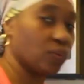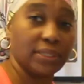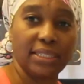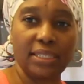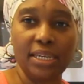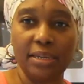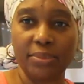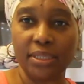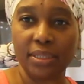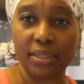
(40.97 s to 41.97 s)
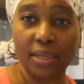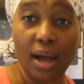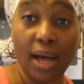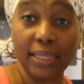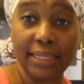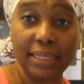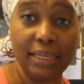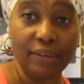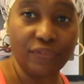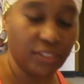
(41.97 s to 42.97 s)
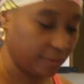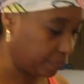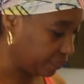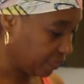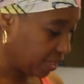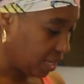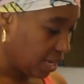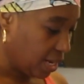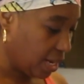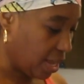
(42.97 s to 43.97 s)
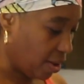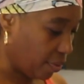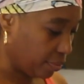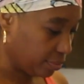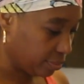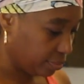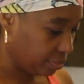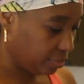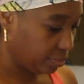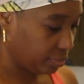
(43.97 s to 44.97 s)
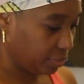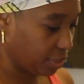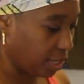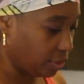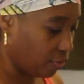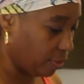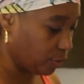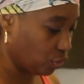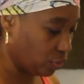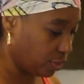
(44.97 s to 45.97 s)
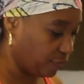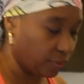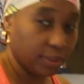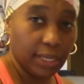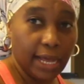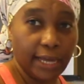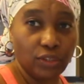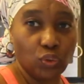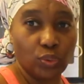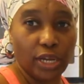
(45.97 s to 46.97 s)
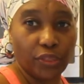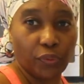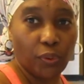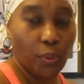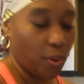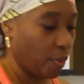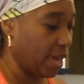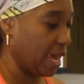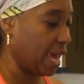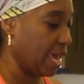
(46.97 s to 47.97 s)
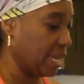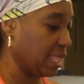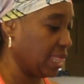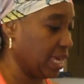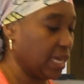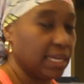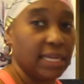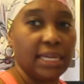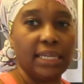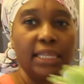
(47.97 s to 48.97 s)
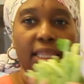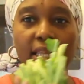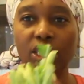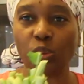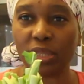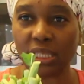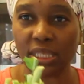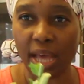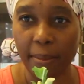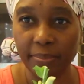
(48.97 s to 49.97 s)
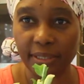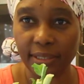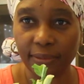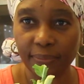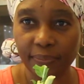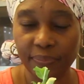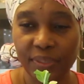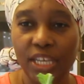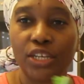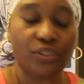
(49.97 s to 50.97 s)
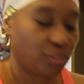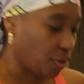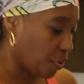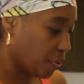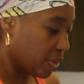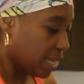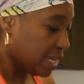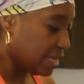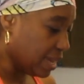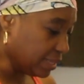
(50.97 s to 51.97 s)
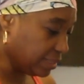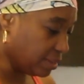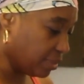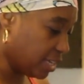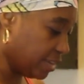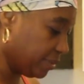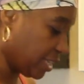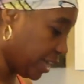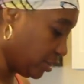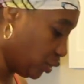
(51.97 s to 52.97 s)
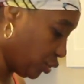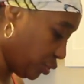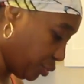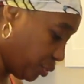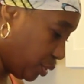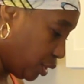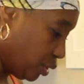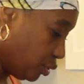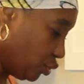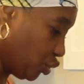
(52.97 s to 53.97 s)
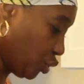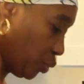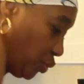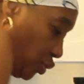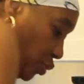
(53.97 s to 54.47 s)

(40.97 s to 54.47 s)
or steamed the collard leaves. Now, y'all know I'm resourceful. I do not throw away anything. These were the stems. So, yes, sometimes I do juice